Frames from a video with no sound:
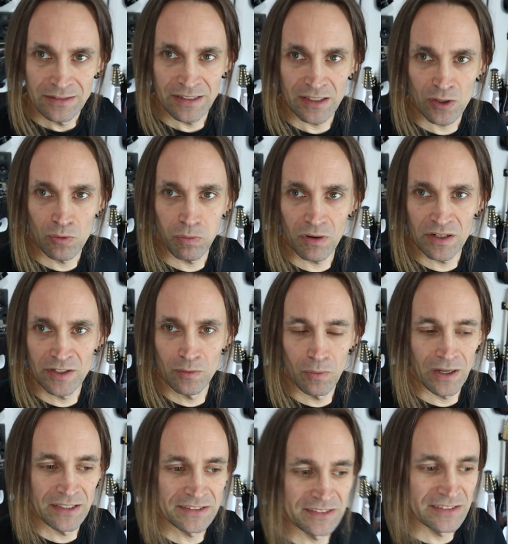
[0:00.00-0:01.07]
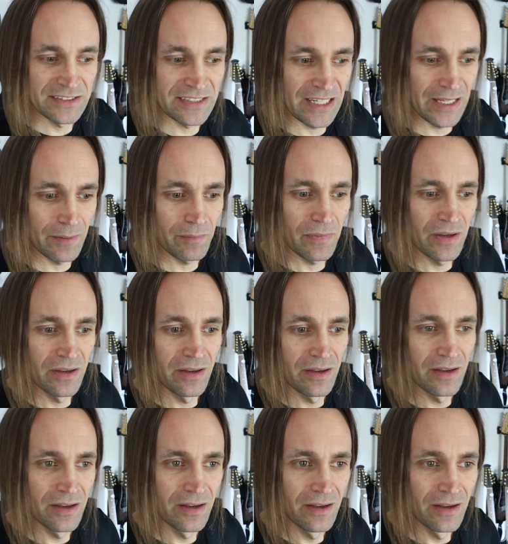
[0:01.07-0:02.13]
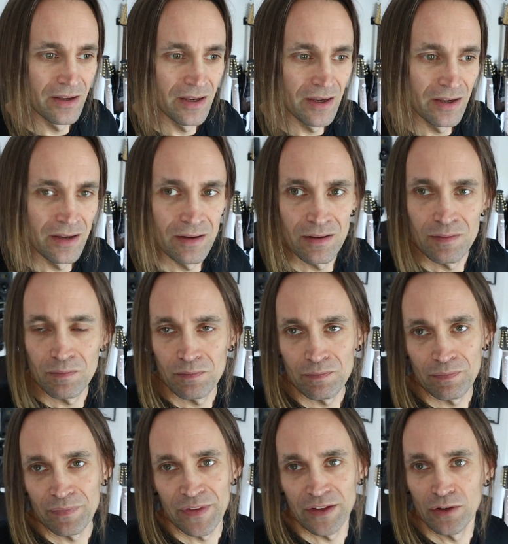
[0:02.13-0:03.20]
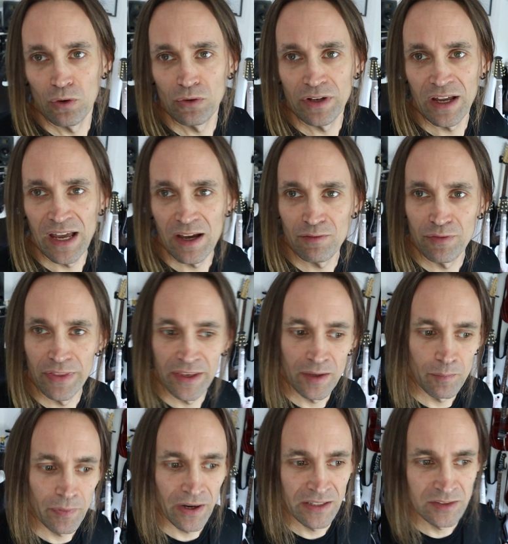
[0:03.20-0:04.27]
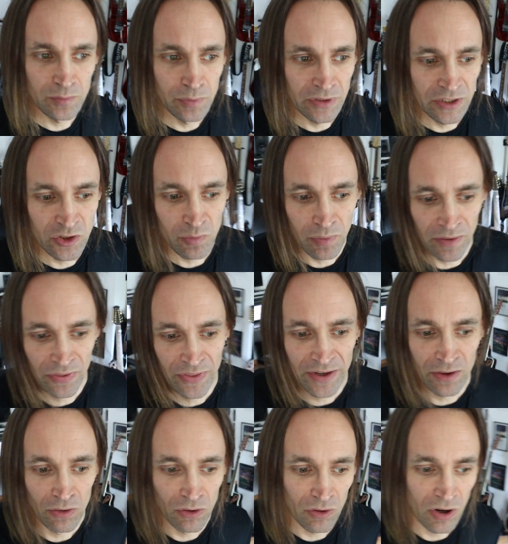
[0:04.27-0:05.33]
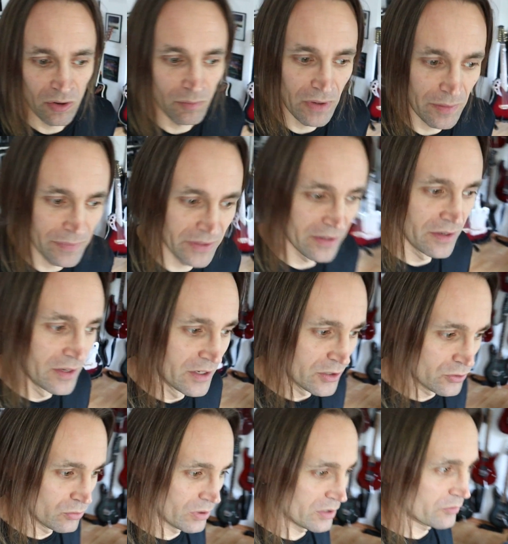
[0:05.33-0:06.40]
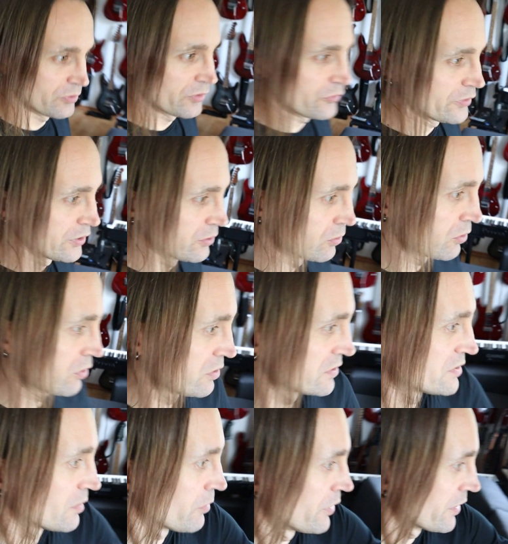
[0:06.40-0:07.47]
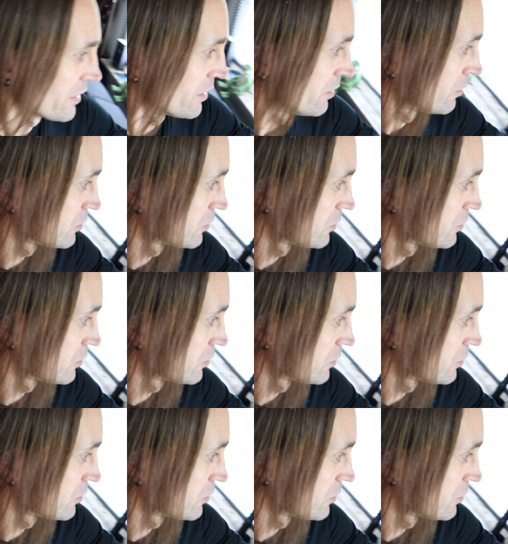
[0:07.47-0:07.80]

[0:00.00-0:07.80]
They're quality-wise the same. They don't have the piezo bridge, but they're around maybe €250 or something,